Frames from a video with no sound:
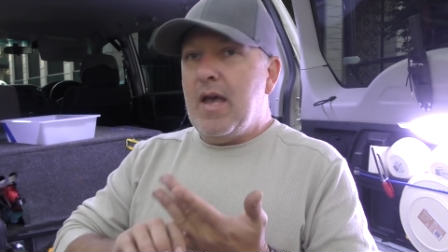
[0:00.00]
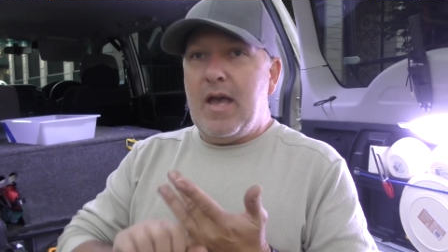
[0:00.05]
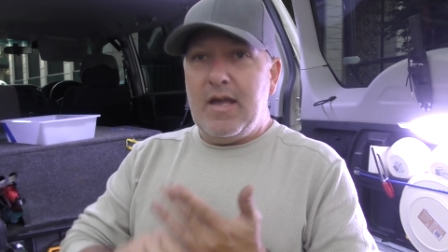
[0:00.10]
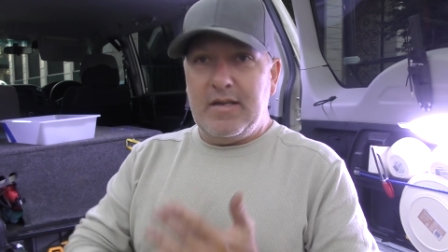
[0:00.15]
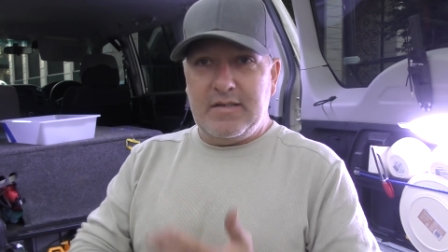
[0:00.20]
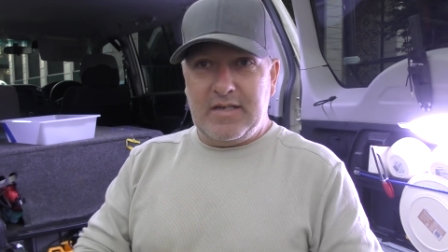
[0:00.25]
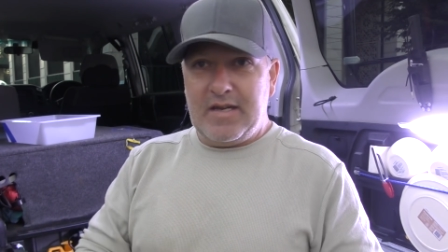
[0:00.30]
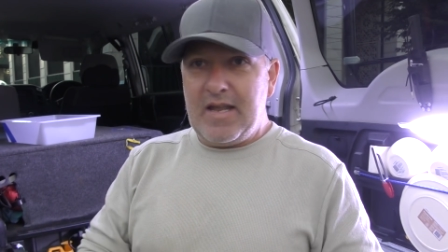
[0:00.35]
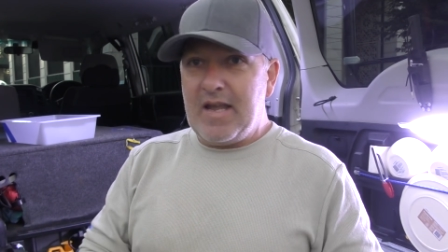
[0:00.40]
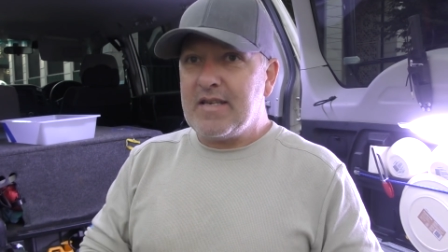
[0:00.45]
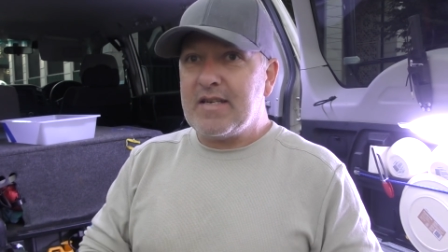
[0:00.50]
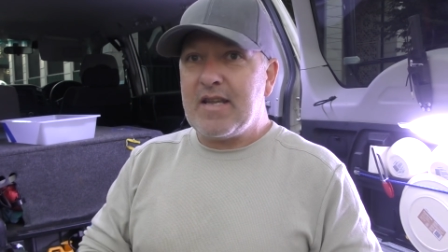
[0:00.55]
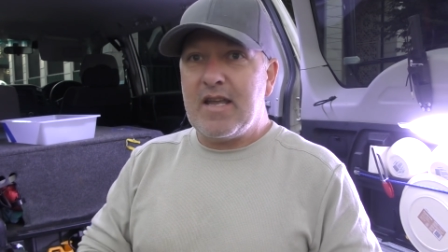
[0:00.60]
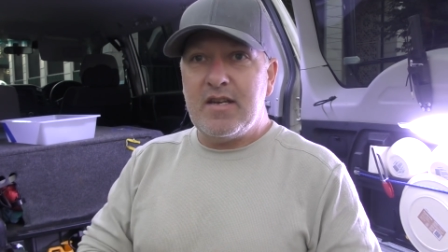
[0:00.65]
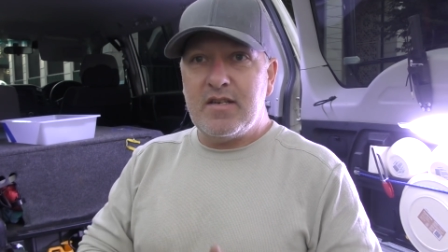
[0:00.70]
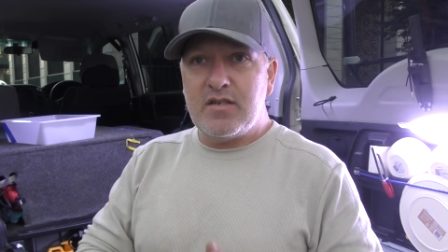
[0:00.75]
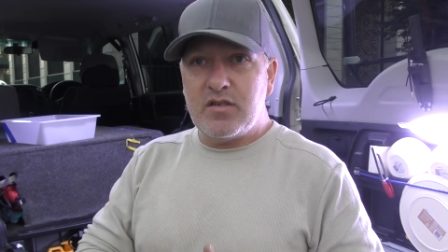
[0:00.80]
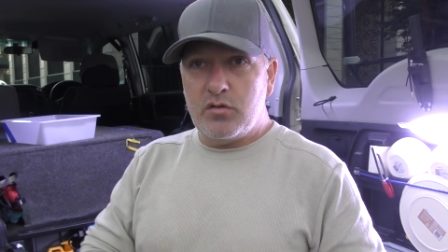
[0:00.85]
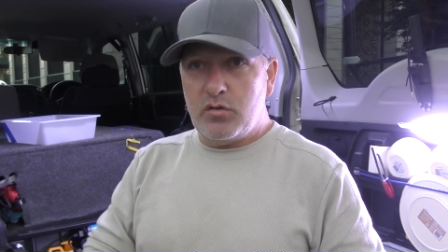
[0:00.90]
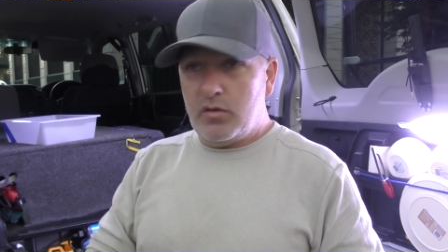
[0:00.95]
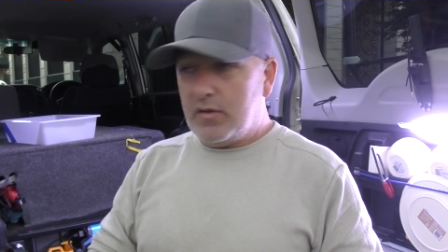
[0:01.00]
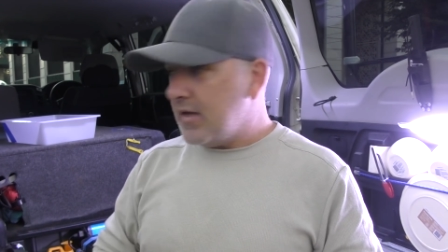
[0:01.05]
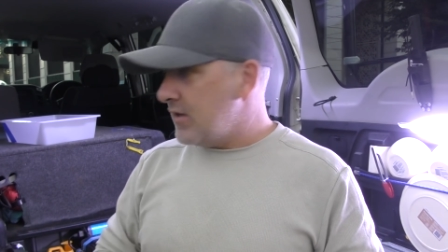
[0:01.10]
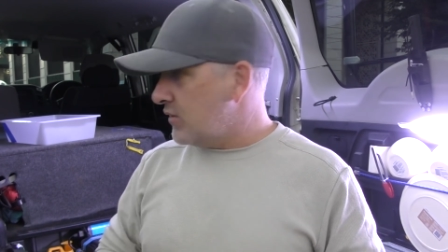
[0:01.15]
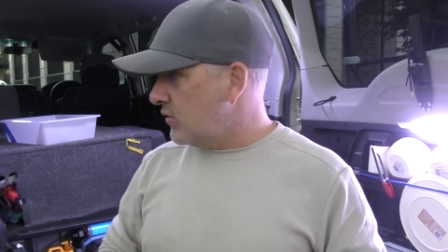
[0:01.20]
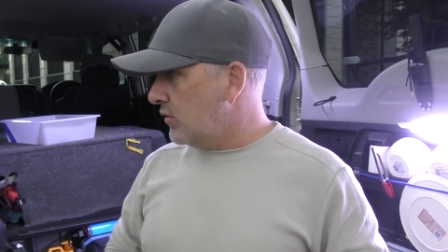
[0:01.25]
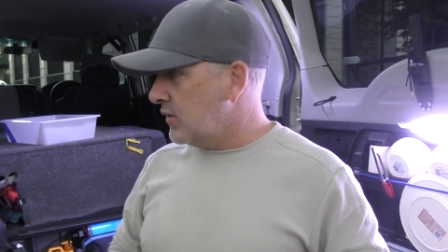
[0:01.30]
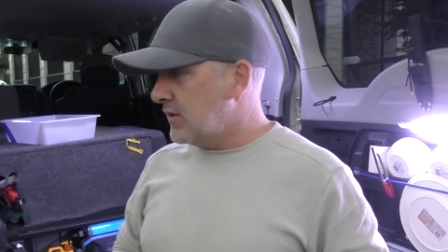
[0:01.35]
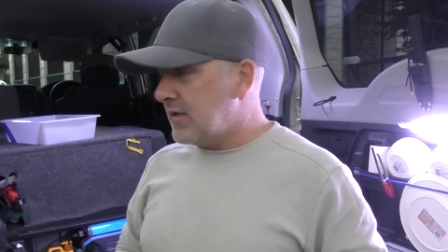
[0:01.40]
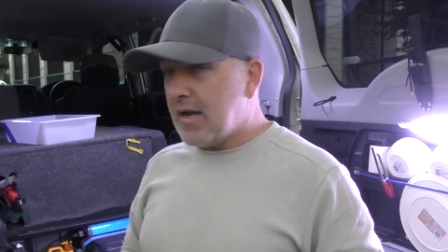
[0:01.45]
has the gas canisters, all that
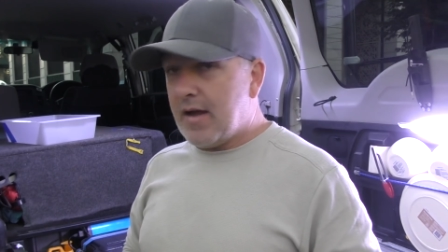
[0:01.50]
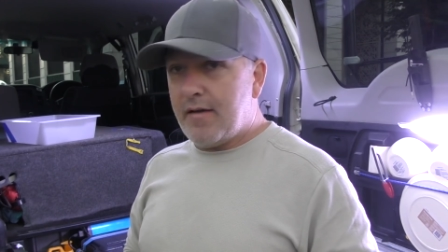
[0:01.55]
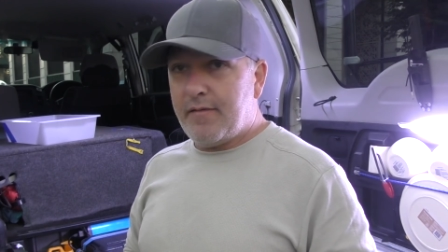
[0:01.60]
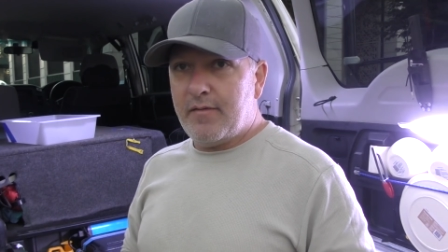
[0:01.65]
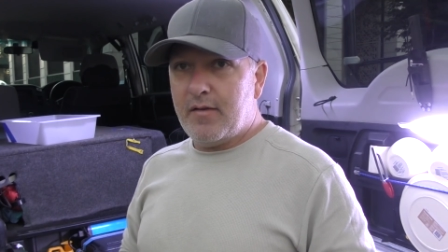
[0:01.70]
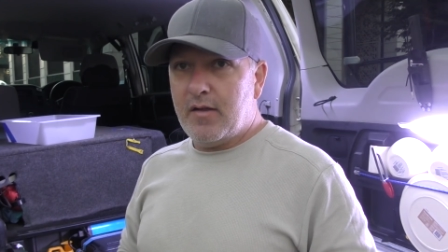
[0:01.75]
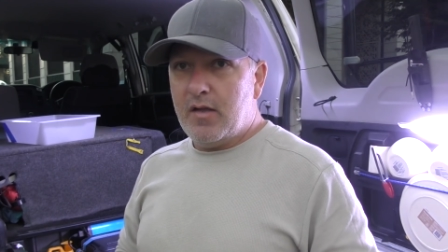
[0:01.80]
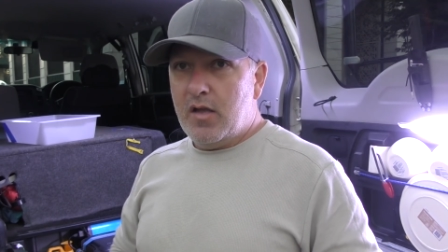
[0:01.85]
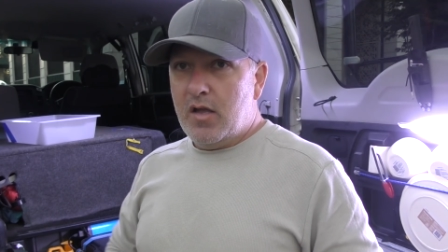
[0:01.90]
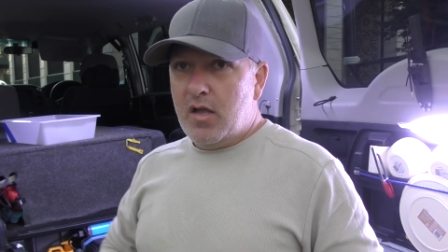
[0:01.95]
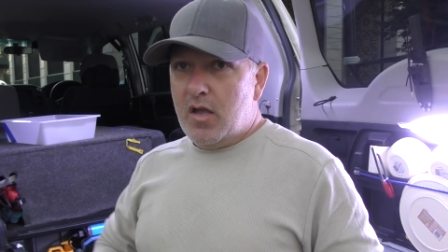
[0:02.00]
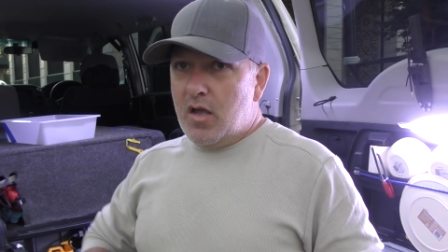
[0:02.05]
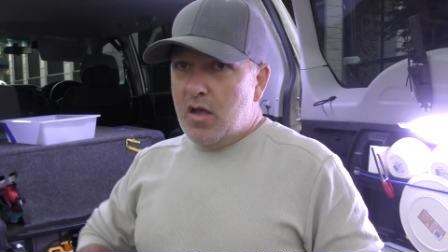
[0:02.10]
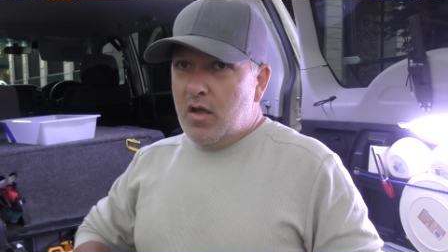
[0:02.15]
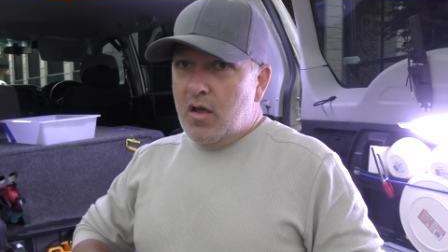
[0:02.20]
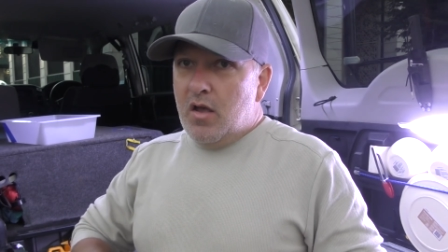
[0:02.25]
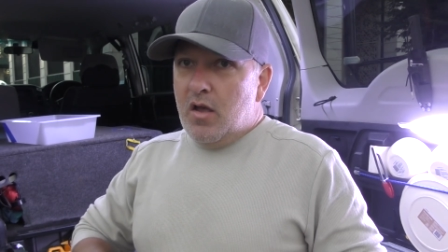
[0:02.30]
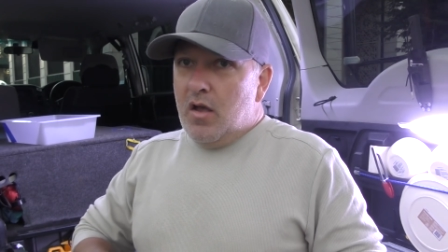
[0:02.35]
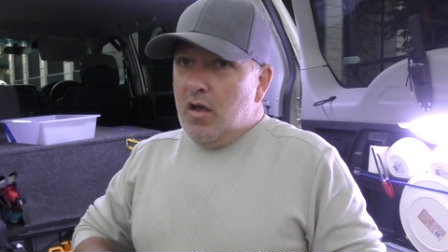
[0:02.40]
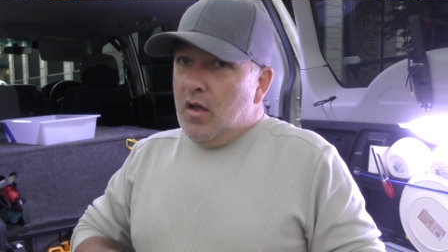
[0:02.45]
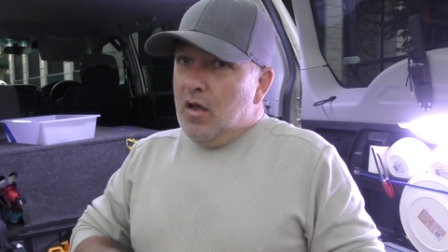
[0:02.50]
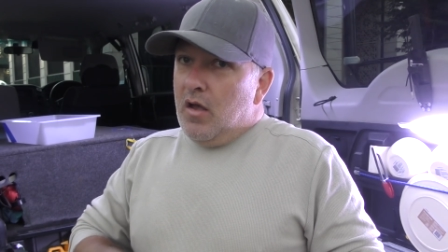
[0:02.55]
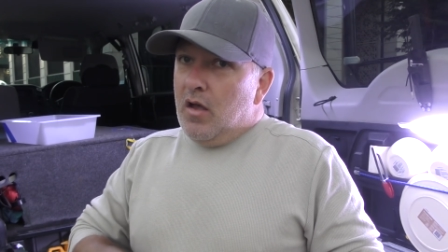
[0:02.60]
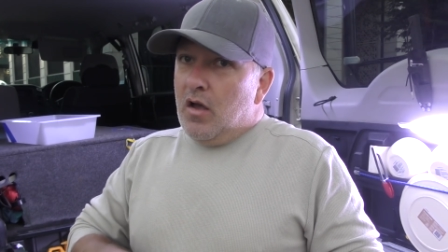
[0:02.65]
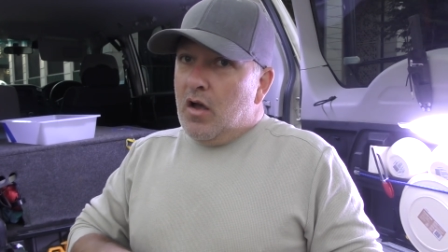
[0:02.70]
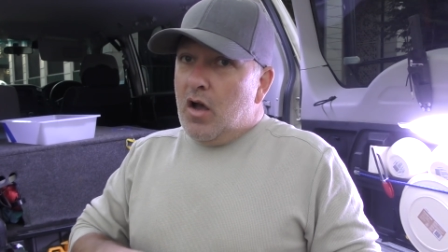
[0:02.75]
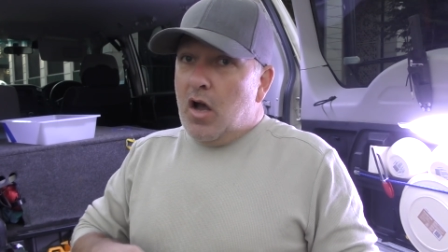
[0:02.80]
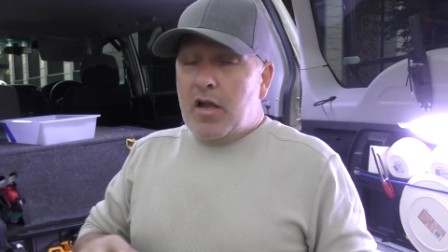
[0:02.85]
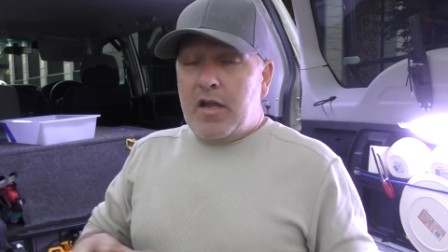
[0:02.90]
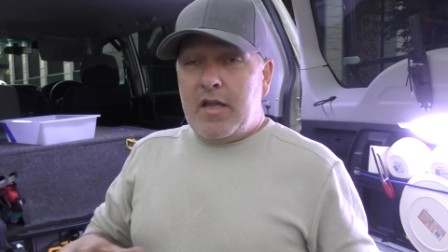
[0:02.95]
sort of stuff,
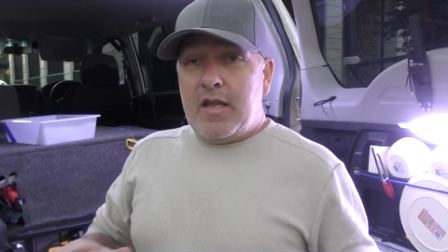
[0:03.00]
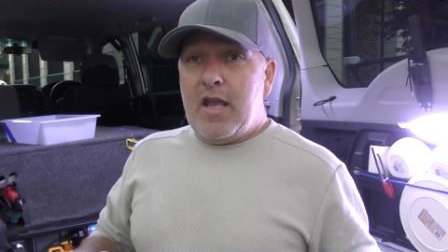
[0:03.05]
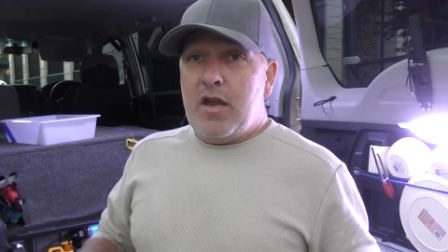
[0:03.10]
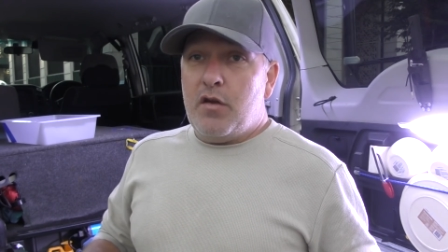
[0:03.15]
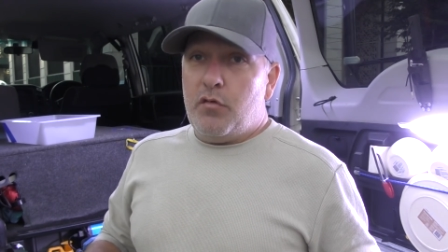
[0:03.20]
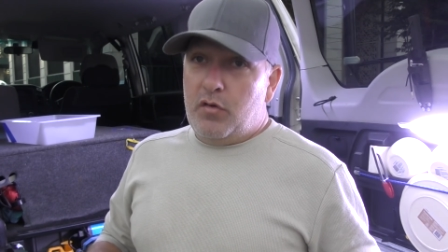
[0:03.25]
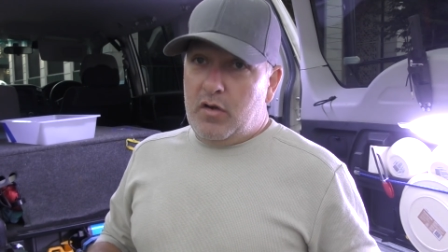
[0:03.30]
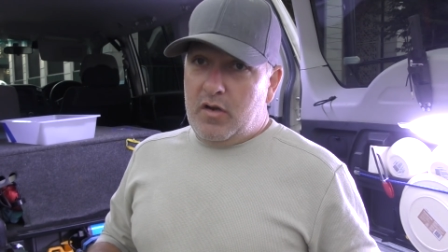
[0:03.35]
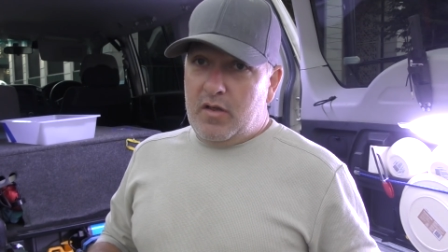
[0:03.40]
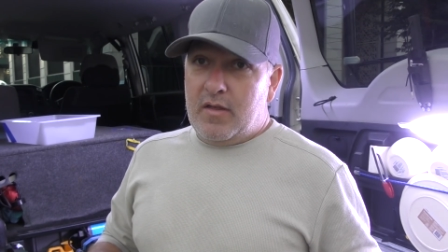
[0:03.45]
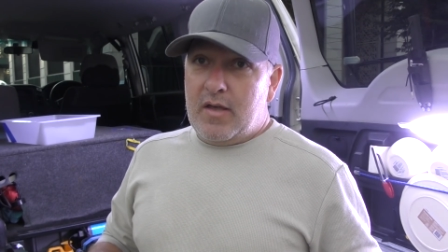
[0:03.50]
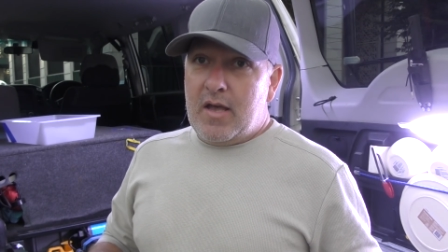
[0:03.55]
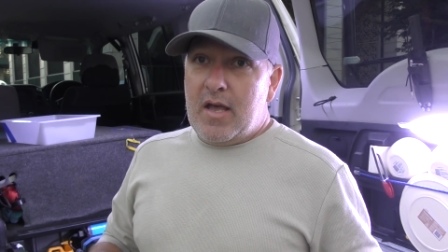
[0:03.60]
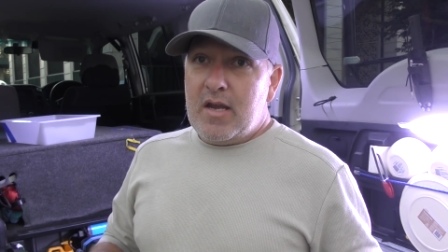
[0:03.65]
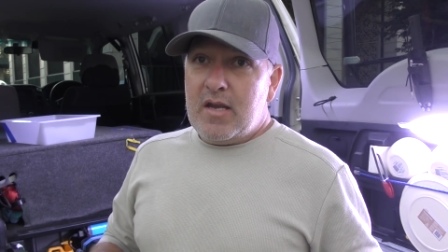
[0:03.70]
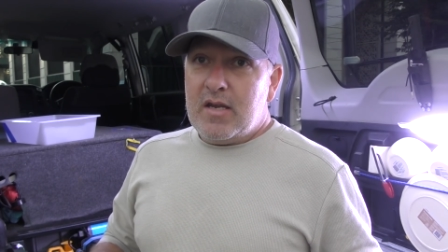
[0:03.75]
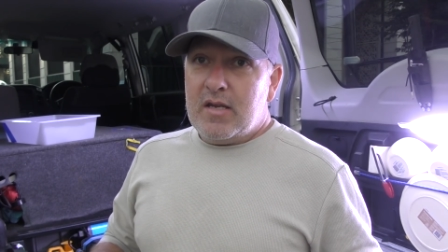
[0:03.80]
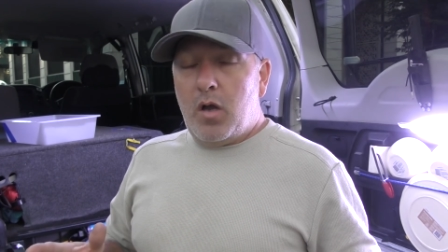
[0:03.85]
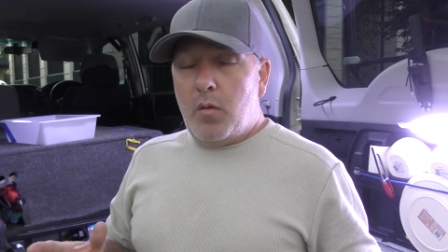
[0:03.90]
I can get rid of that.